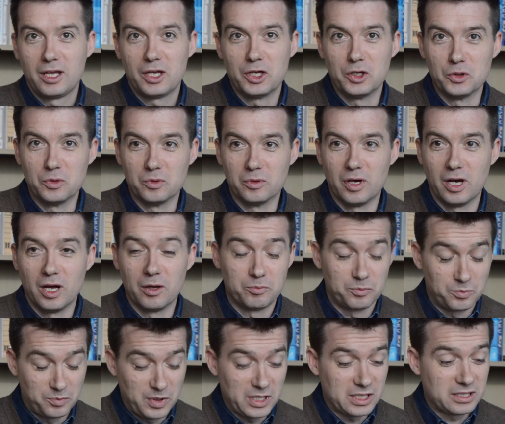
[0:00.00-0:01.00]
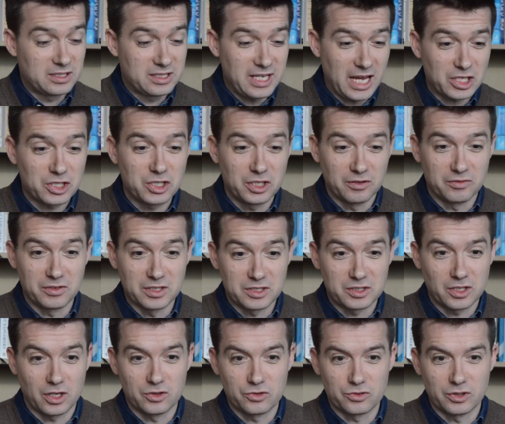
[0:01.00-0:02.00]
who a big section of this
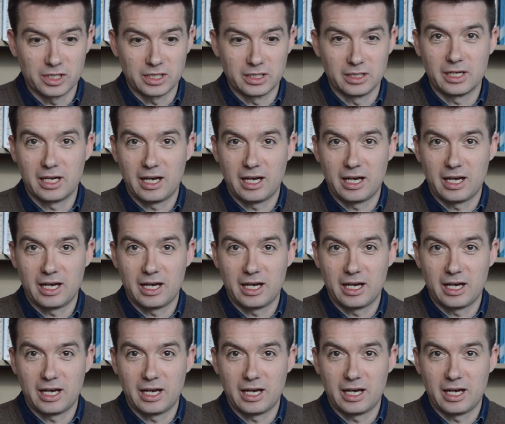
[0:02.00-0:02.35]
country